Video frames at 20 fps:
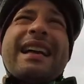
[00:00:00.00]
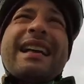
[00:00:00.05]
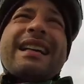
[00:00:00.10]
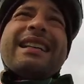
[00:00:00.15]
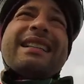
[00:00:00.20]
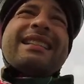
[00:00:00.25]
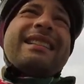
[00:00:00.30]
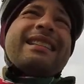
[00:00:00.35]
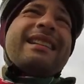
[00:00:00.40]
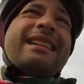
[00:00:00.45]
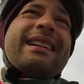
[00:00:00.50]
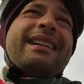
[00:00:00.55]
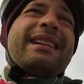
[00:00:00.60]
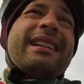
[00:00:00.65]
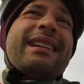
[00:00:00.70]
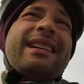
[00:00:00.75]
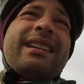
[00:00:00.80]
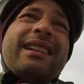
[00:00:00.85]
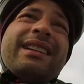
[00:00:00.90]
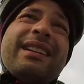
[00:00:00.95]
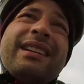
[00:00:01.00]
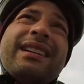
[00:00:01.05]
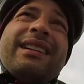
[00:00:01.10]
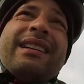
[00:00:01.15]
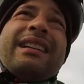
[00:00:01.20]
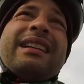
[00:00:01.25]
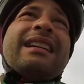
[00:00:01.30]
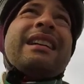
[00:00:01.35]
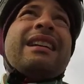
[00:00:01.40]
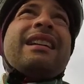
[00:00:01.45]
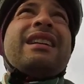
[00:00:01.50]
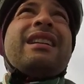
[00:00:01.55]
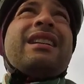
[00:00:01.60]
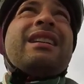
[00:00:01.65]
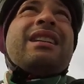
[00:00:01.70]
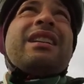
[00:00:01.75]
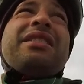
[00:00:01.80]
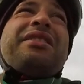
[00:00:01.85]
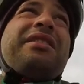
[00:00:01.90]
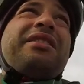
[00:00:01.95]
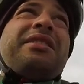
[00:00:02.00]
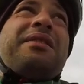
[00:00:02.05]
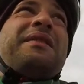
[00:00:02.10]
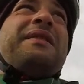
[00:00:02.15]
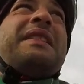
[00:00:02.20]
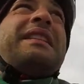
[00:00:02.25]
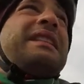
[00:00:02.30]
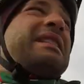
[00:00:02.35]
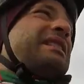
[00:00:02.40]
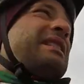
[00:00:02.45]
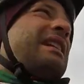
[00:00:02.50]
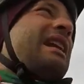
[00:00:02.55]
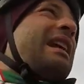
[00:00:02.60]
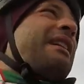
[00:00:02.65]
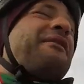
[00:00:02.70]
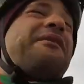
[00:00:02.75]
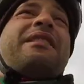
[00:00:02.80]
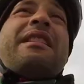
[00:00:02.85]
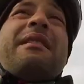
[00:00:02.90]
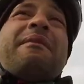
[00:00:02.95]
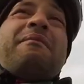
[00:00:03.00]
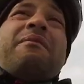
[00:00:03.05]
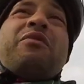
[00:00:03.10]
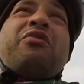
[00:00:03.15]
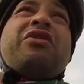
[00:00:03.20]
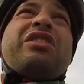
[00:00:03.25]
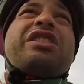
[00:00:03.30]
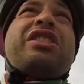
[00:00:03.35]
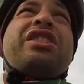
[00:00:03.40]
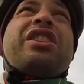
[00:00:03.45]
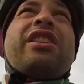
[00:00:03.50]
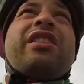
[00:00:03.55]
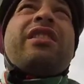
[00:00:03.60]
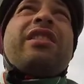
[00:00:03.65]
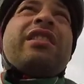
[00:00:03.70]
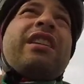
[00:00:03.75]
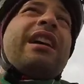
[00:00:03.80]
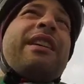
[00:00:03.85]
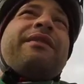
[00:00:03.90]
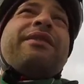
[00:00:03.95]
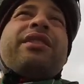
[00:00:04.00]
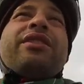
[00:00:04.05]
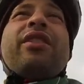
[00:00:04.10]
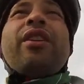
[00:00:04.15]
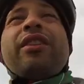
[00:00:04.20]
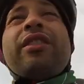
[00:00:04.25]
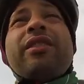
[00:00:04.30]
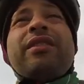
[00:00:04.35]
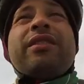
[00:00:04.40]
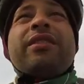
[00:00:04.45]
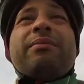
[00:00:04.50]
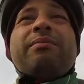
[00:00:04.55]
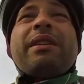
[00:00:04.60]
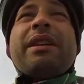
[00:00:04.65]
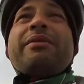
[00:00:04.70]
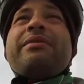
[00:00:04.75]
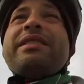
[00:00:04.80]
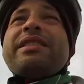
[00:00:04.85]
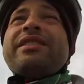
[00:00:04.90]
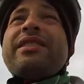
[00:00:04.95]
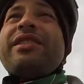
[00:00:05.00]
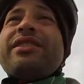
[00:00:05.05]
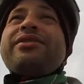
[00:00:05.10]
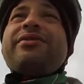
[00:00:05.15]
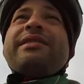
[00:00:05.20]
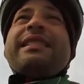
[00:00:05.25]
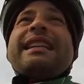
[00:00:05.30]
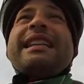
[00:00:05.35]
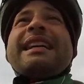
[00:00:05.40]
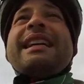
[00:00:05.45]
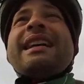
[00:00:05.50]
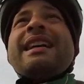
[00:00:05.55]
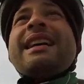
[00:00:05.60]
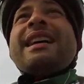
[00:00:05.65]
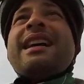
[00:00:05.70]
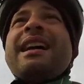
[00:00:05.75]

and uh, I don't know, like the richer, I haven't done my research really,